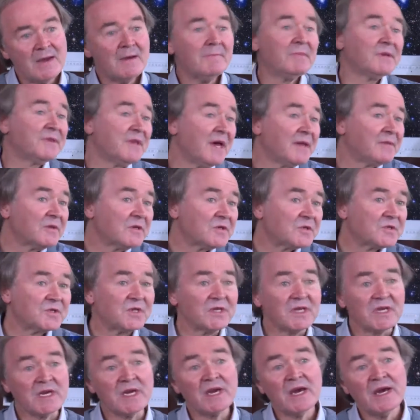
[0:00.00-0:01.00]
But then there's
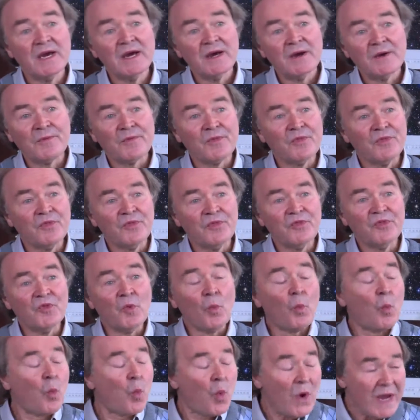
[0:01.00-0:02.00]
the
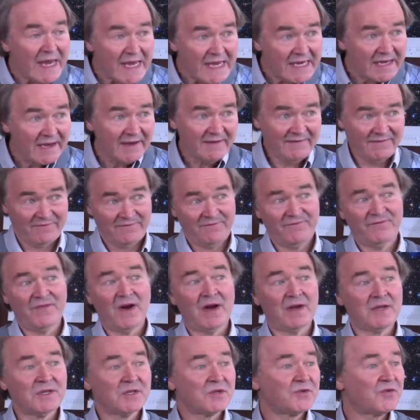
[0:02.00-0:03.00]
weak
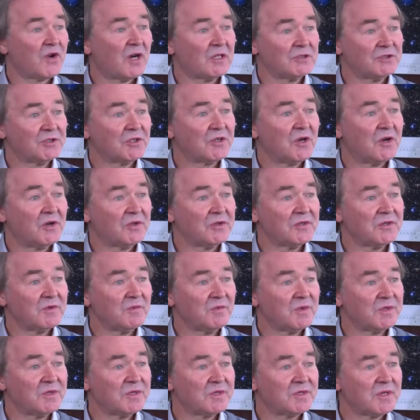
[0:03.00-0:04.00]
fine structure
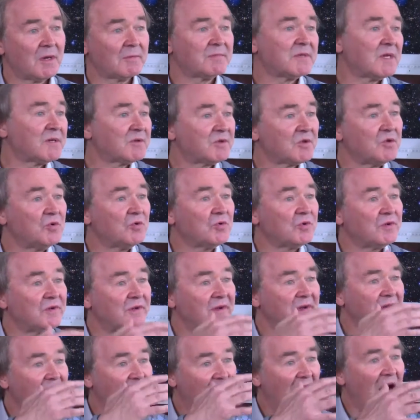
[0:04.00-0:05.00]
constant, which is sometimes called
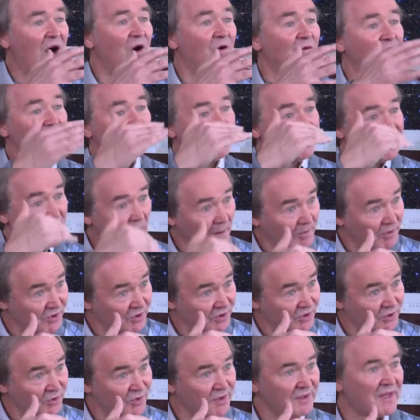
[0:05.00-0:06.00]
alpha
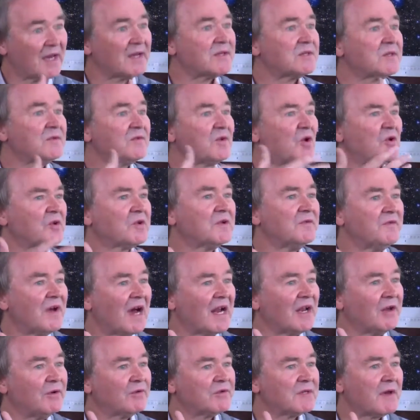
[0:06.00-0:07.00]
W, and that's got a
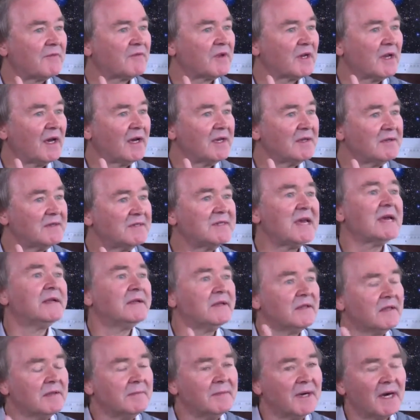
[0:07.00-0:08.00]
value of something like 10
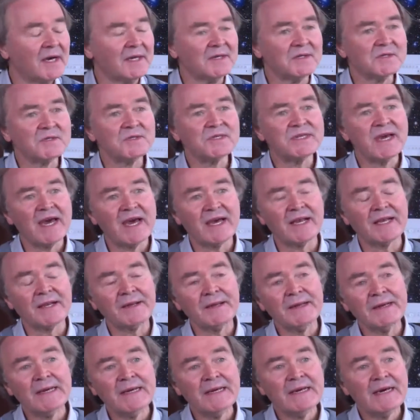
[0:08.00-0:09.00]
to the minus 10.
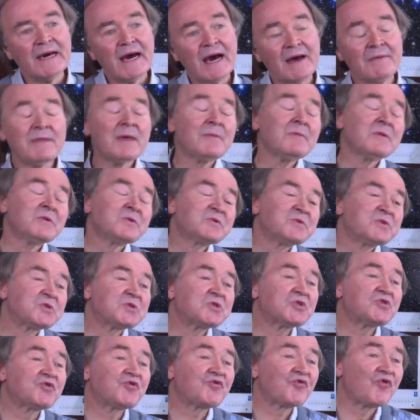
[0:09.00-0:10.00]
And then there's the
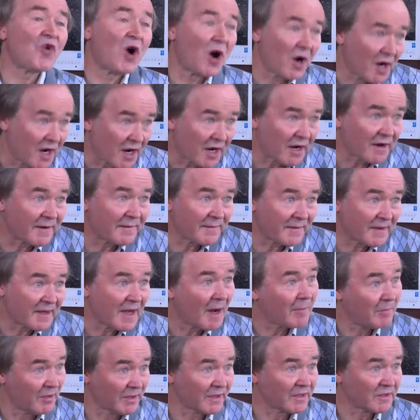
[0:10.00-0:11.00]
strong
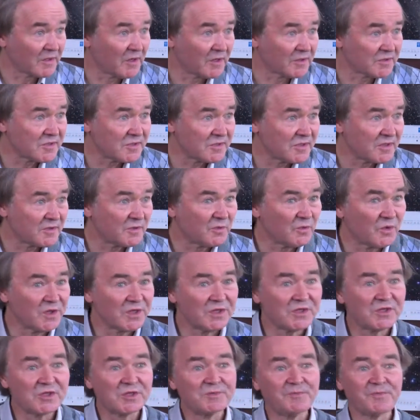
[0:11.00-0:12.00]
coupling constant,
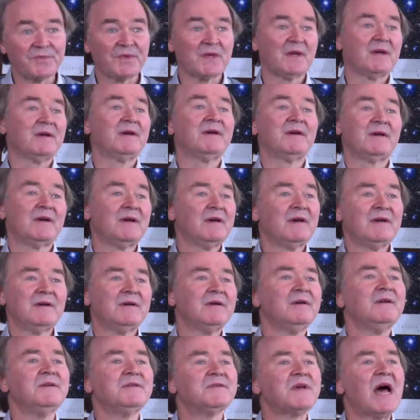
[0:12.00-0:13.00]
which
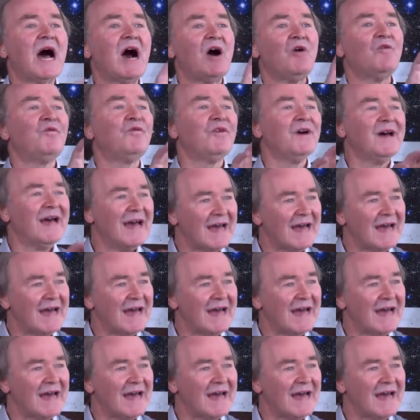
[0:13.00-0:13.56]
is alpha